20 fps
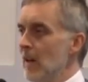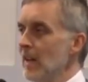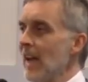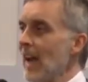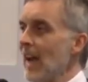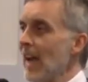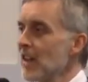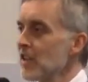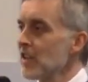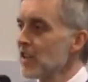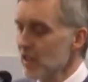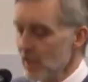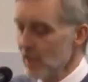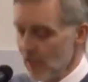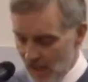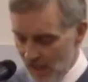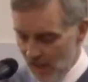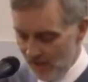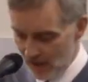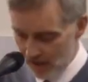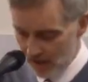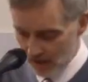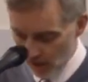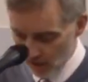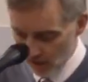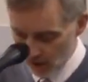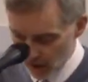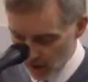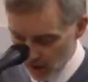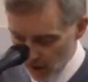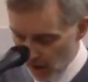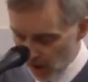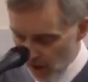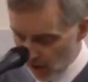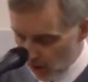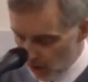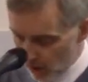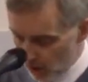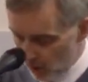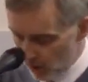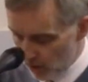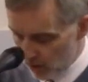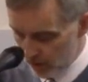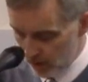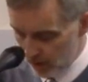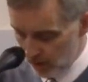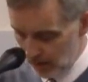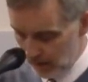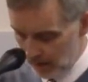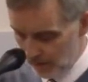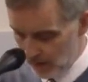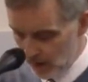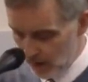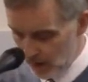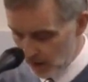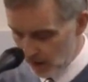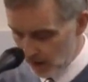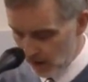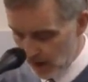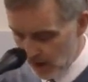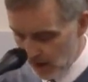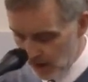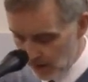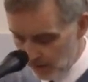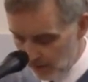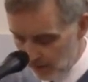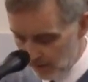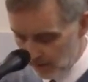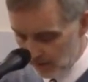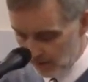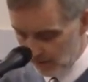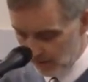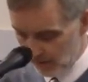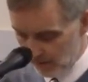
and he hands it to David as though to say, yours is the kingdom.